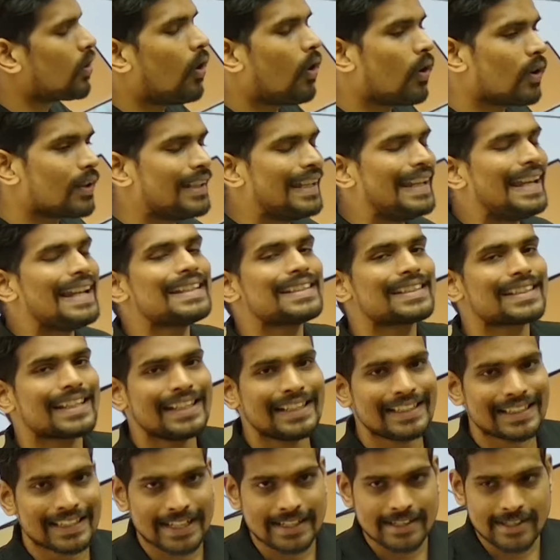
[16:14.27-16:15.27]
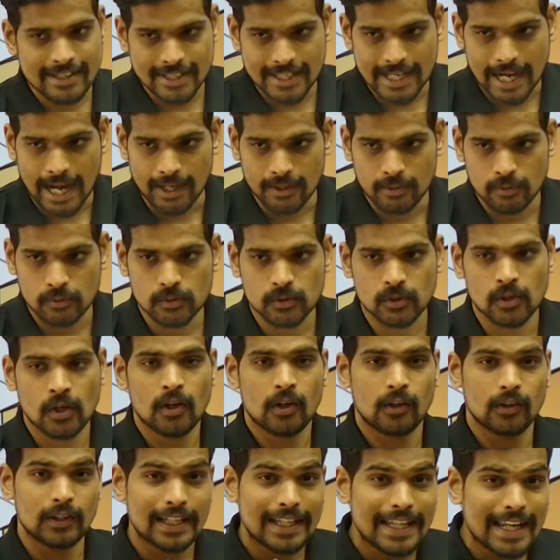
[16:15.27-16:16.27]
or less intense shadows,
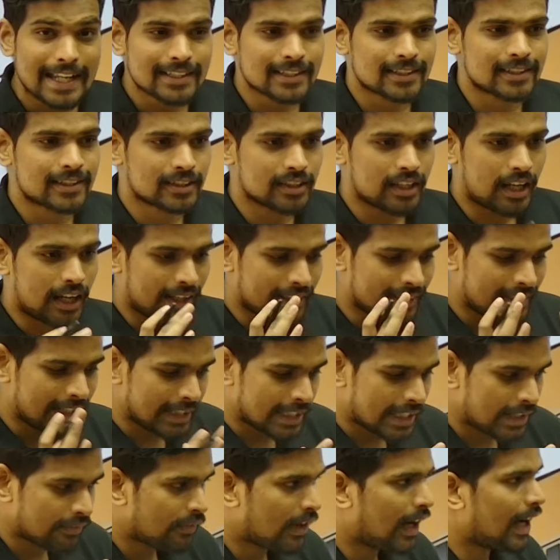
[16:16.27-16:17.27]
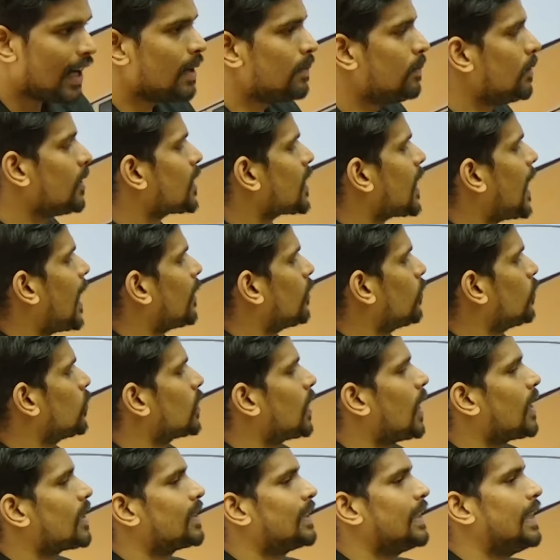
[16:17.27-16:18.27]
less identifiable shadows
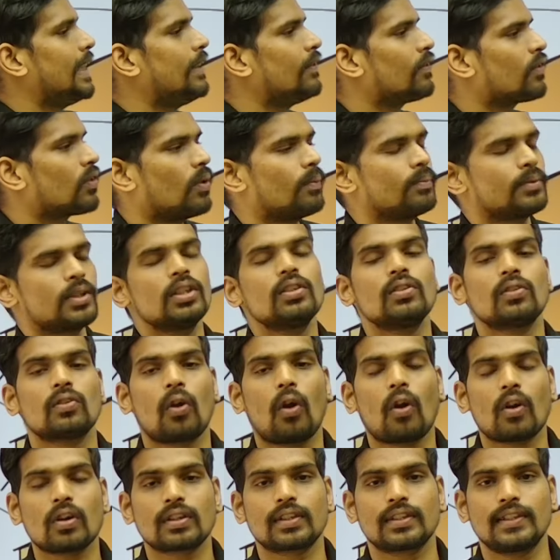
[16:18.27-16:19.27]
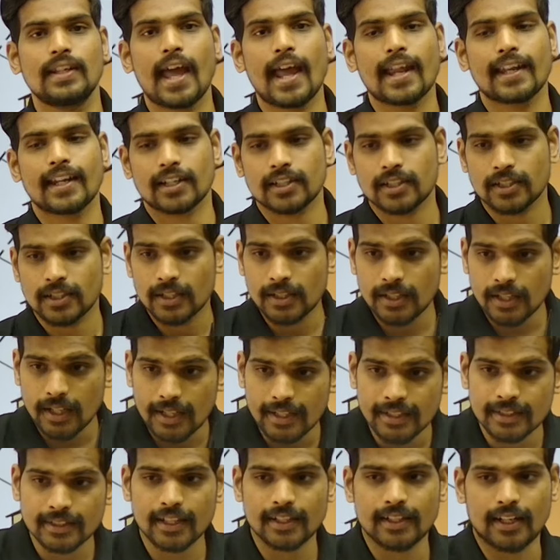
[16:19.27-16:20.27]
are seen from the north direction
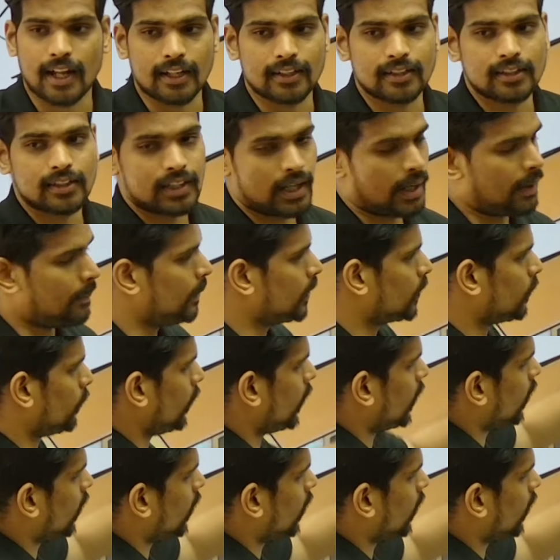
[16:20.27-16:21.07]
in the northern hemisphere.